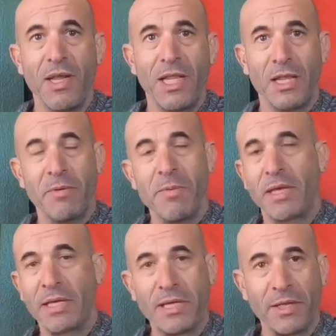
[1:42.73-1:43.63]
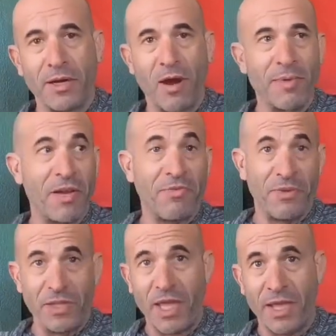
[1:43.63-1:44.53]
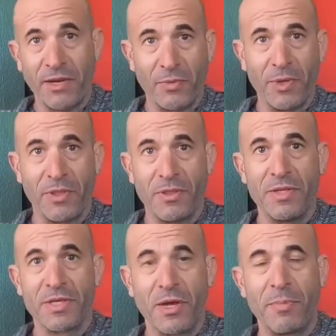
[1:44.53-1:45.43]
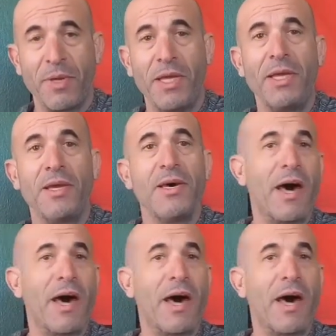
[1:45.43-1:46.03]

Let me make it clear, I'm not affiliated with this company.